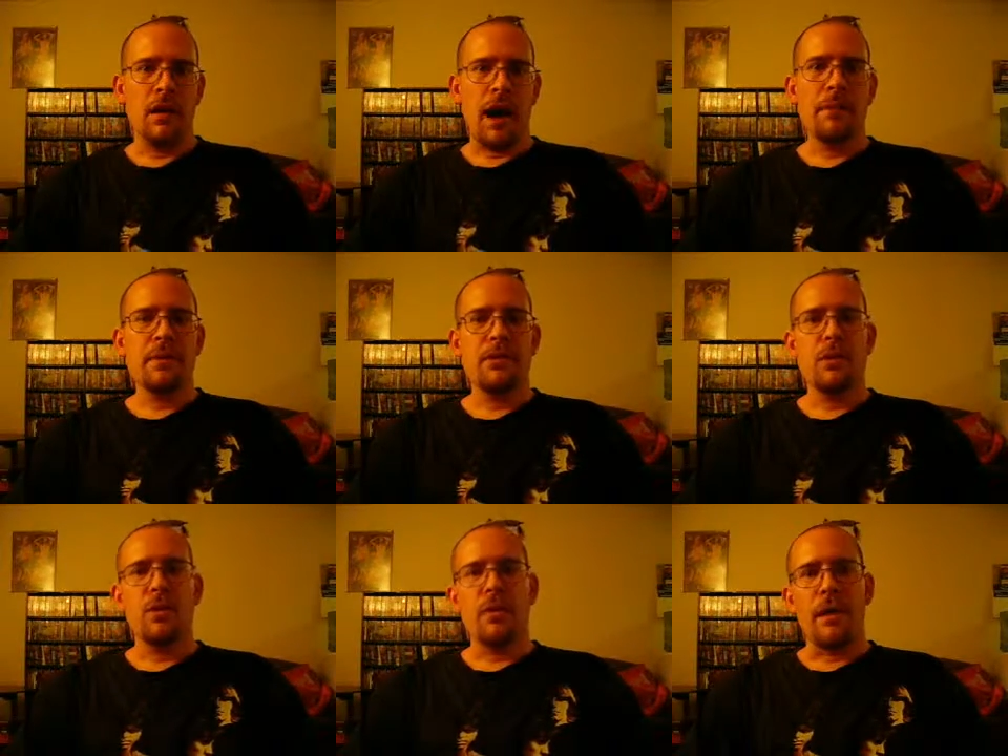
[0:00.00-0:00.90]
I was
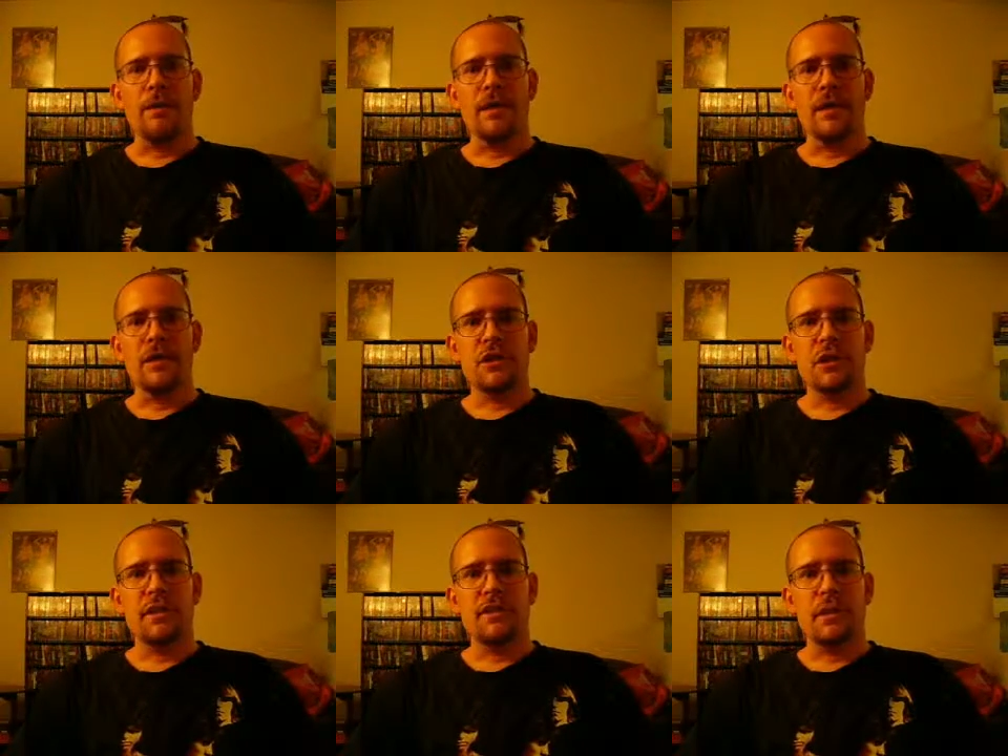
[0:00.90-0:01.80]
told that with these
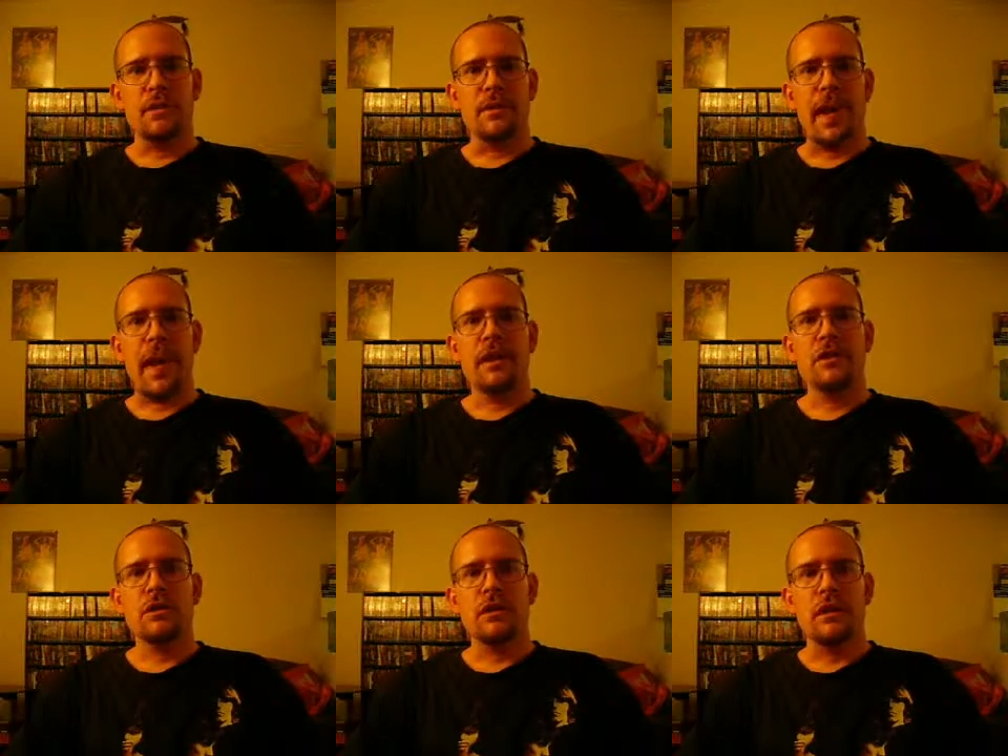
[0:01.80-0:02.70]
chips, there was
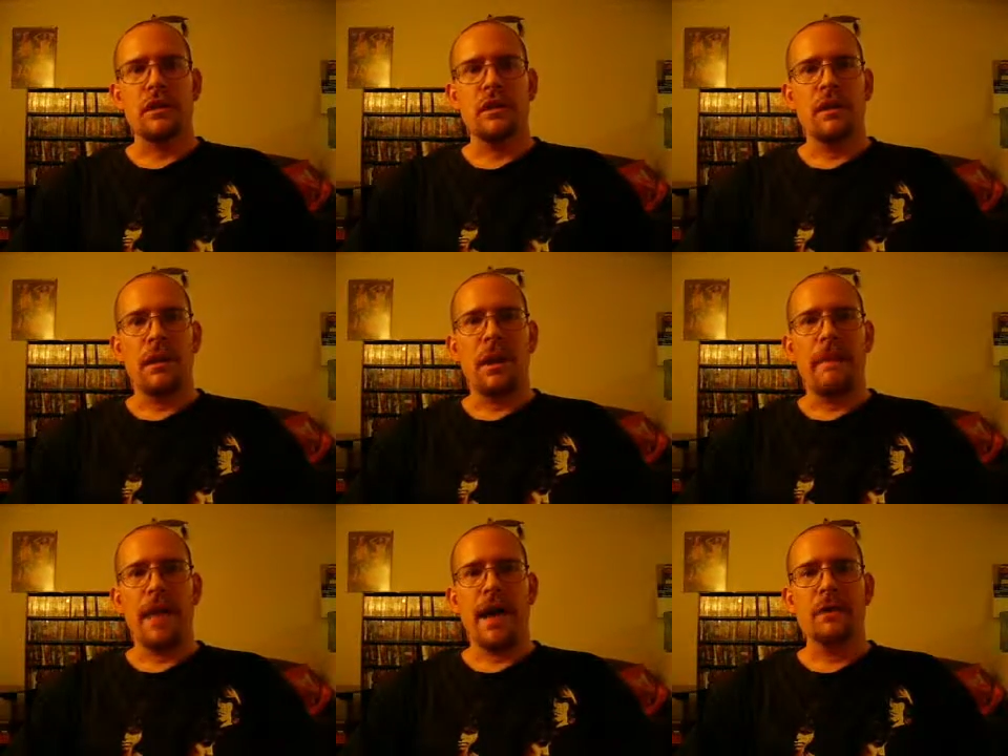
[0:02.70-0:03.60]
actually a
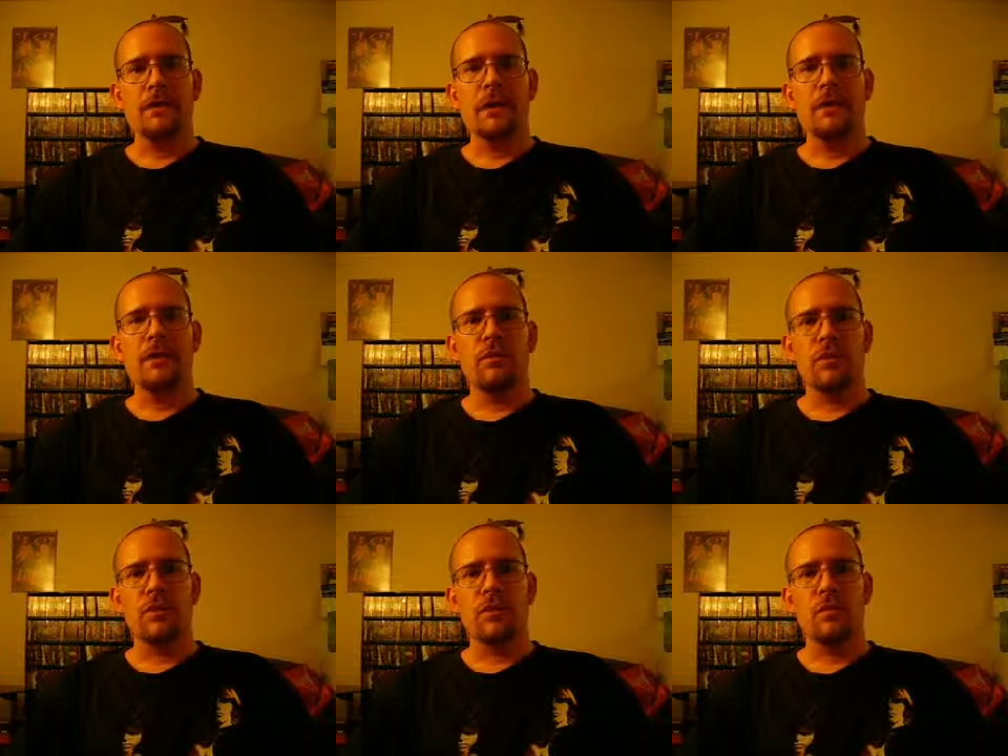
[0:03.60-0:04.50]
battery,
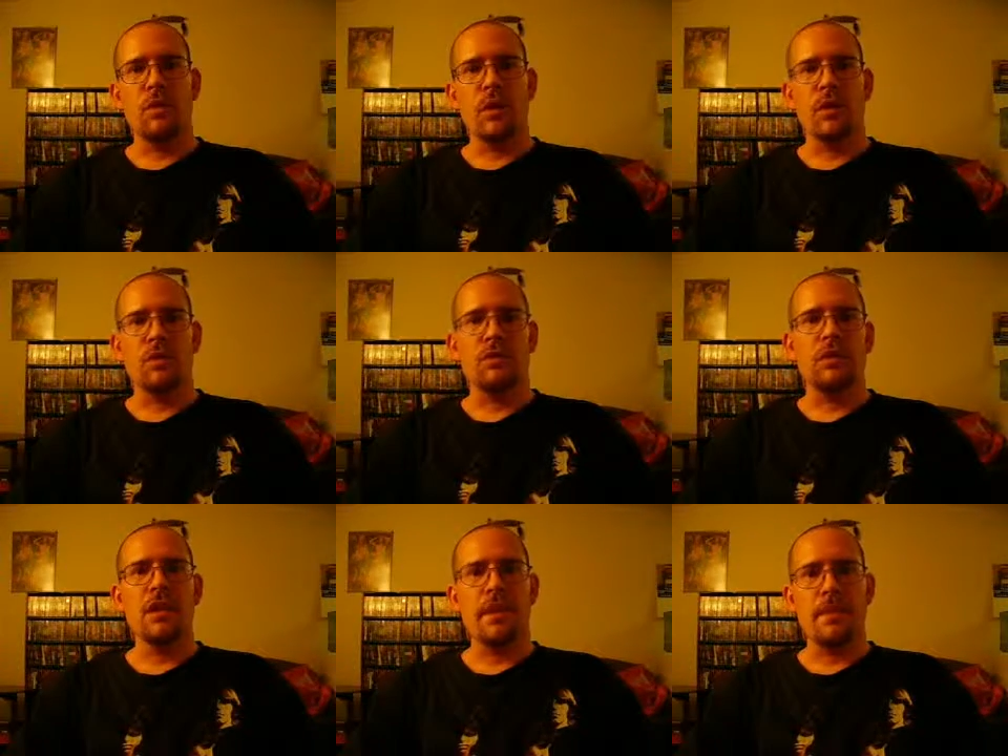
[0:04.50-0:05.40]
which was one of those
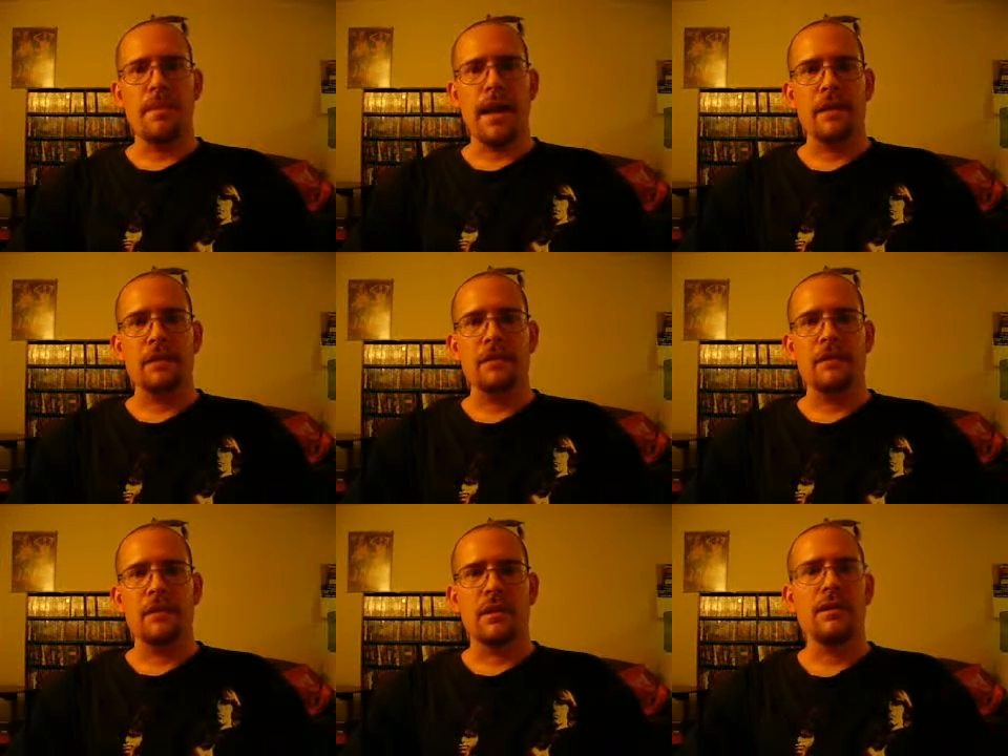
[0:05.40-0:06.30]
lithium batteries.
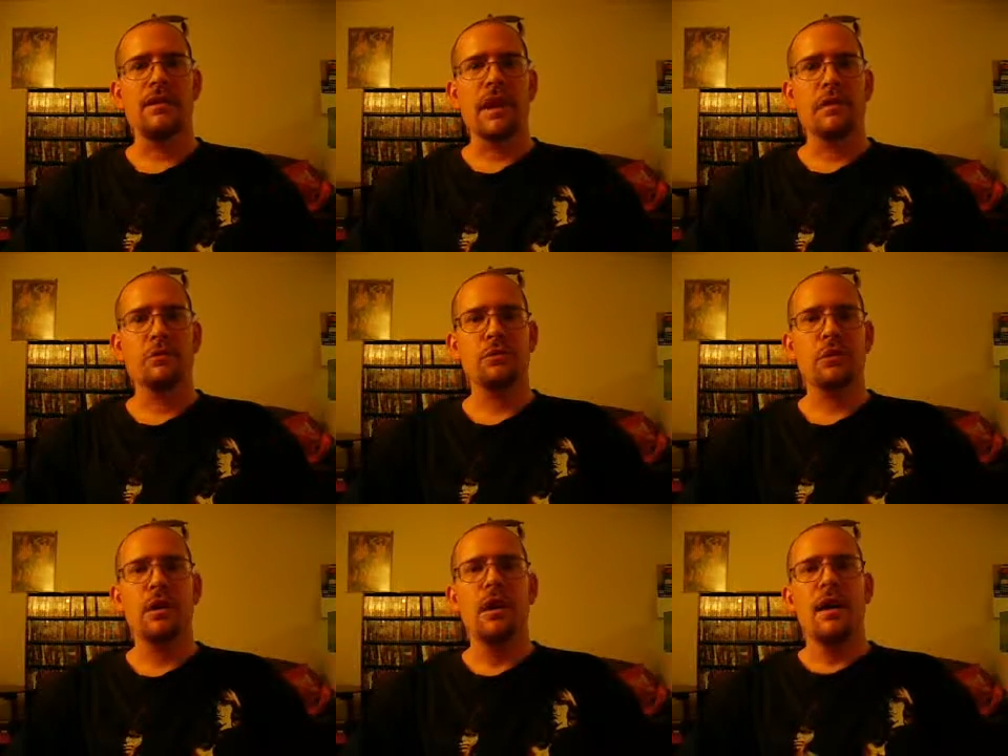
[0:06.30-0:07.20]
It's not true.